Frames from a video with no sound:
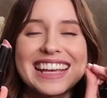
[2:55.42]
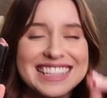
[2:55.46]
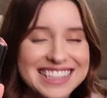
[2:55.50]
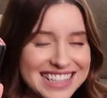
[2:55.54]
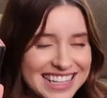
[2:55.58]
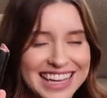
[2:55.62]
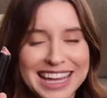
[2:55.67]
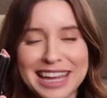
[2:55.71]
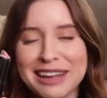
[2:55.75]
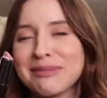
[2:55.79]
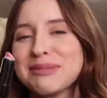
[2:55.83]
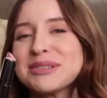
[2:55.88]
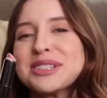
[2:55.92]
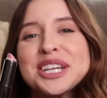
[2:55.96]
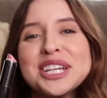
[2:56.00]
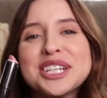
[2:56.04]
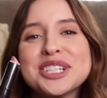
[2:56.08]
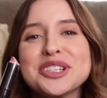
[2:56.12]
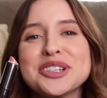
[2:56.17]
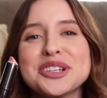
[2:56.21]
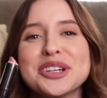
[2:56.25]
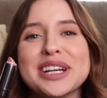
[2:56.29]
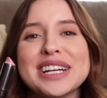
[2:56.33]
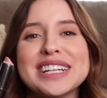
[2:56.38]
is a game
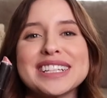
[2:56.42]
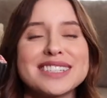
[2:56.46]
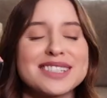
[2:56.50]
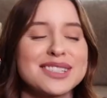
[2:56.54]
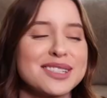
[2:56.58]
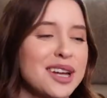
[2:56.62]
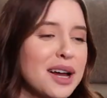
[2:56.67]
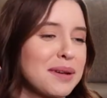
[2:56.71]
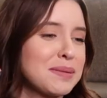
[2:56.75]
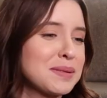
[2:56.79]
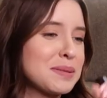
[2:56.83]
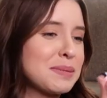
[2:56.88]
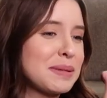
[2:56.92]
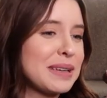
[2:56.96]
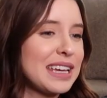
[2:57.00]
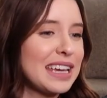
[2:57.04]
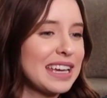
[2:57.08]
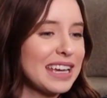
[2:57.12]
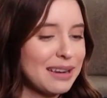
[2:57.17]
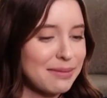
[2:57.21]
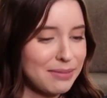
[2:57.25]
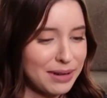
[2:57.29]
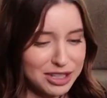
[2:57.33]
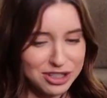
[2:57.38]
changer. It stops
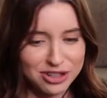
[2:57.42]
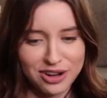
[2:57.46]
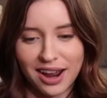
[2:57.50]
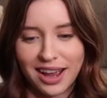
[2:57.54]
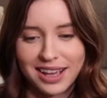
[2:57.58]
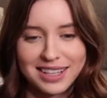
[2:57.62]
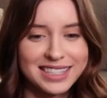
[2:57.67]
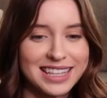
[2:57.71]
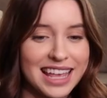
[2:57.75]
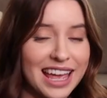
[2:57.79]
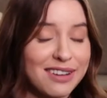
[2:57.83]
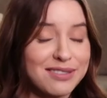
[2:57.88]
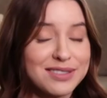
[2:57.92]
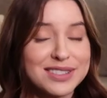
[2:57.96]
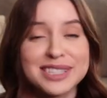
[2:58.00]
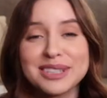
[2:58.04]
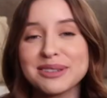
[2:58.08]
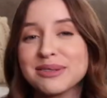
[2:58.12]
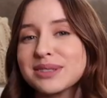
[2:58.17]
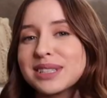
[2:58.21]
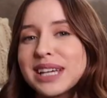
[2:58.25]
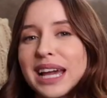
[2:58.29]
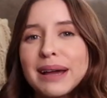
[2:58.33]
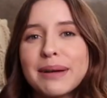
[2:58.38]
me in my tracks every
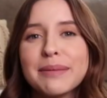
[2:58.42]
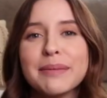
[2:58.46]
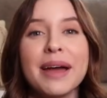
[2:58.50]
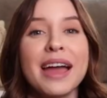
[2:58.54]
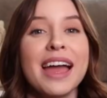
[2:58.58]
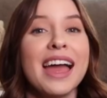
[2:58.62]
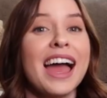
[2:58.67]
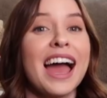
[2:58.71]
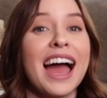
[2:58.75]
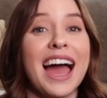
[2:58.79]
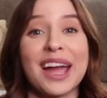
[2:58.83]
single time